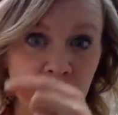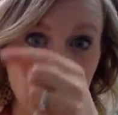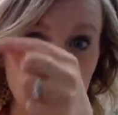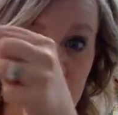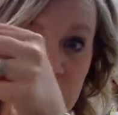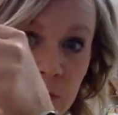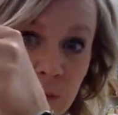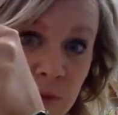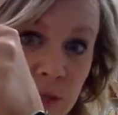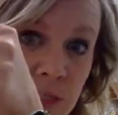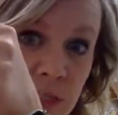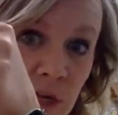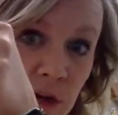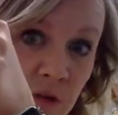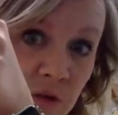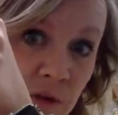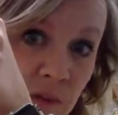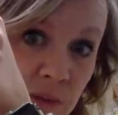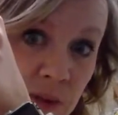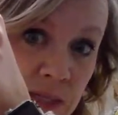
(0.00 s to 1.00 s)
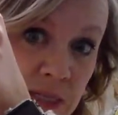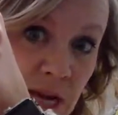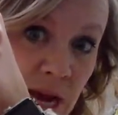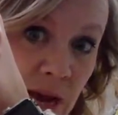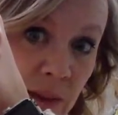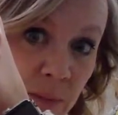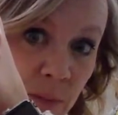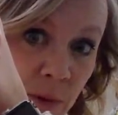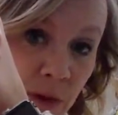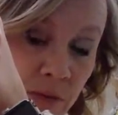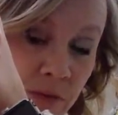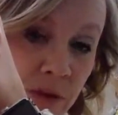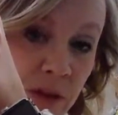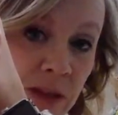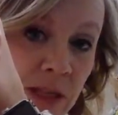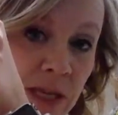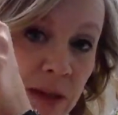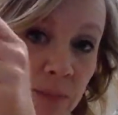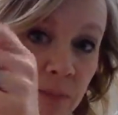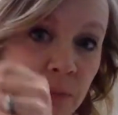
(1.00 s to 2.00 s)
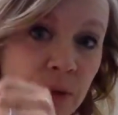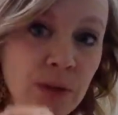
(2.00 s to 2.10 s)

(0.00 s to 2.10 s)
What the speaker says: So we start from the top. We have the lip,